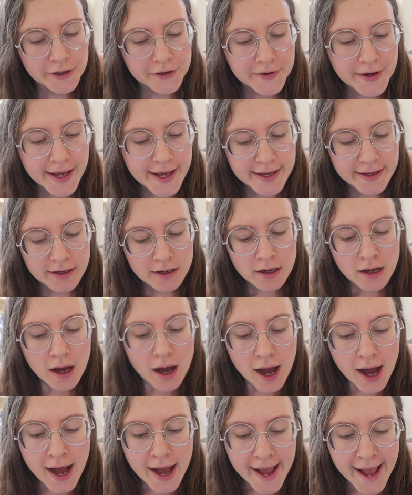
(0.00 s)
Okay,
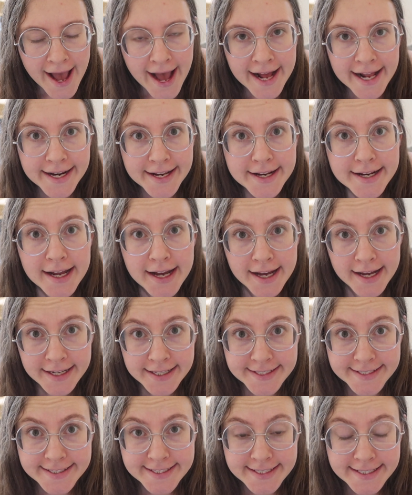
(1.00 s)
I had an
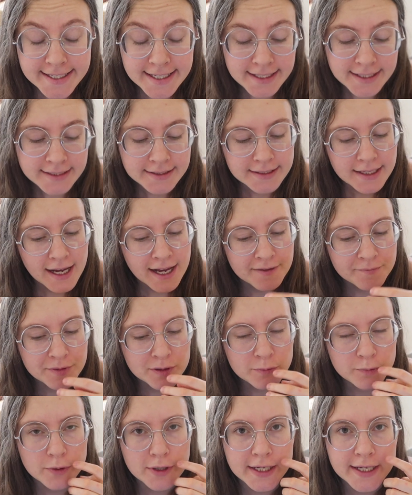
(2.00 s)
idea. I've
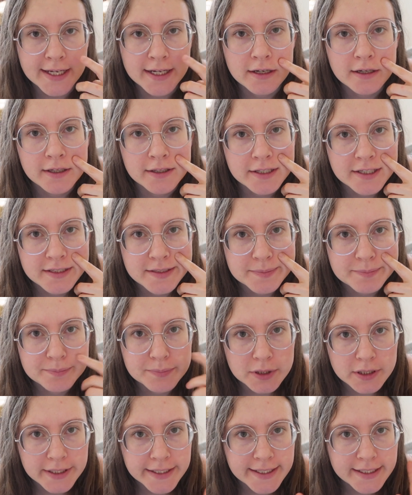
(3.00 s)
been working on this
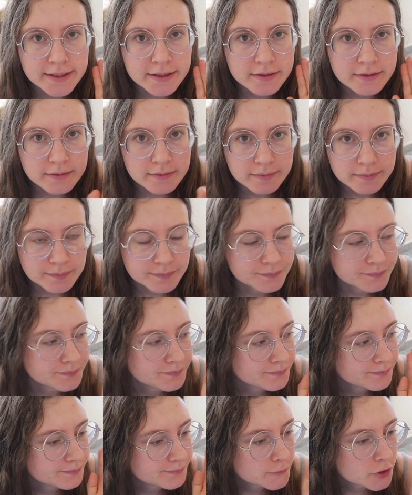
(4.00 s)
bullet
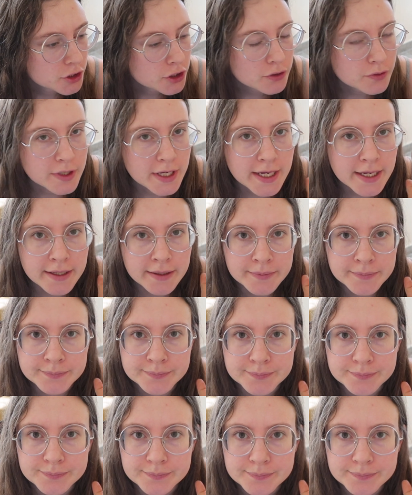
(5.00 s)
shooting